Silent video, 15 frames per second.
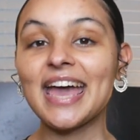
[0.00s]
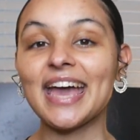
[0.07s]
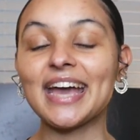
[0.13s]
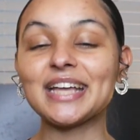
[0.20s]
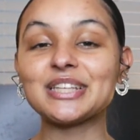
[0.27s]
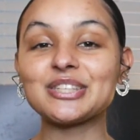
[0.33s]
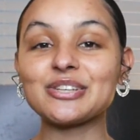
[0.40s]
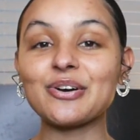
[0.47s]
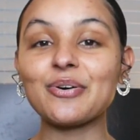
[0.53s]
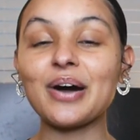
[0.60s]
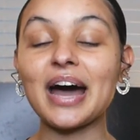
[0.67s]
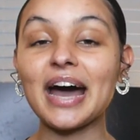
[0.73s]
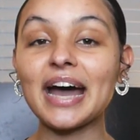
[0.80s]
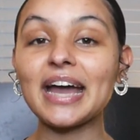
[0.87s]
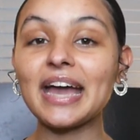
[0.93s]
And so
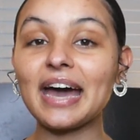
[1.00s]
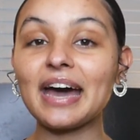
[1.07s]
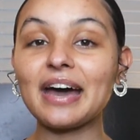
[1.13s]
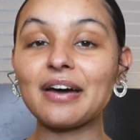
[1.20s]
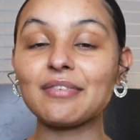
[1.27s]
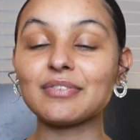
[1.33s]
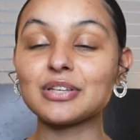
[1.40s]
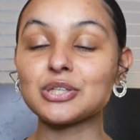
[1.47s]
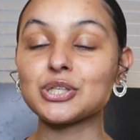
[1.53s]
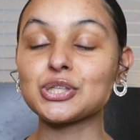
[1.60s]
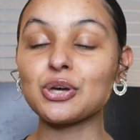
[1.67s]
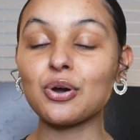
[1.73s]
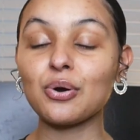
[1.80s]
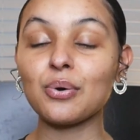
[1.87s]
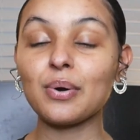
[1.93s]
I have
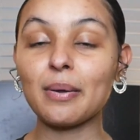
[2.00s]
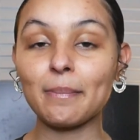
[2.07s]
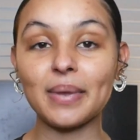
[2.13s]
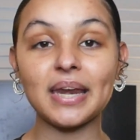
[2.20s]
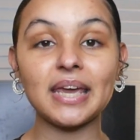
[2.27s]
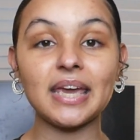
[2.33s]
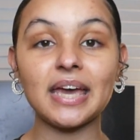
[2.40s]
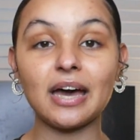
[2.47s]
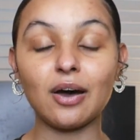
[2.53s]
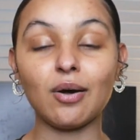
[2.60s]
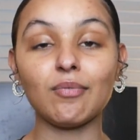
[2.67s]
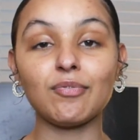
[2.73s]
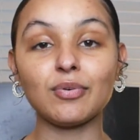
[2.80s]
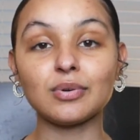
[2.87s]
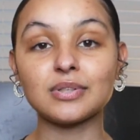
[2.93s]
so many
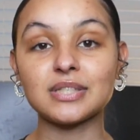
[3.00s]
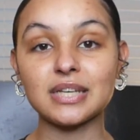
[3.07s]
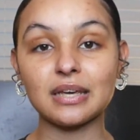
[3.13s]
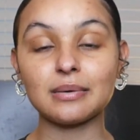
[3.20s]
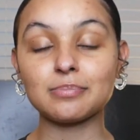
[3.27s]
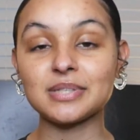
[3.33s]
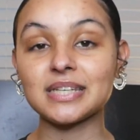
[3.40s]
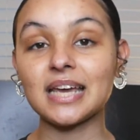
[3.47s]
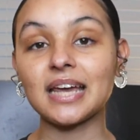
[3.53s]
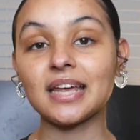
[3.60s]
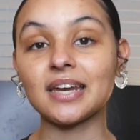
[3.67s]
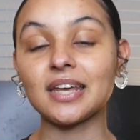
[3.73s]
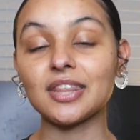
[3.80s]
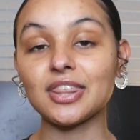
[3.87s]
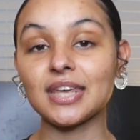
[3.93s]
helpful tips
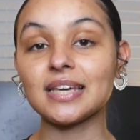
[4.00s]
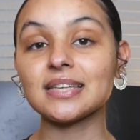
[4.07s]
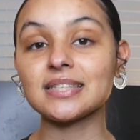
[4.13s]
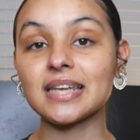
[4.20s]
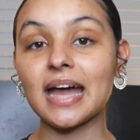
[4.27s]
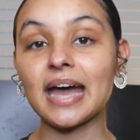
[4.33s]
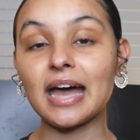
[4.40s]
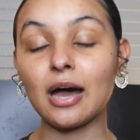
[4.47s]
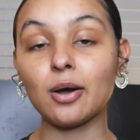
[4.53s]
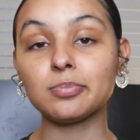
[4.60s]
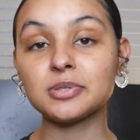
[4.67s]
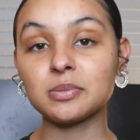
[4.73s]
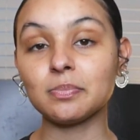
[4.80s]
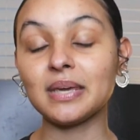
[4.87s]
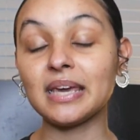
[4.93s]
and things that
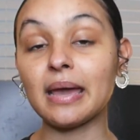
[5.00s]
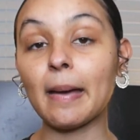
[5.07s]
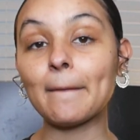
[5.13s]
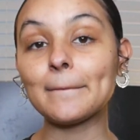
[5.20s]
helped me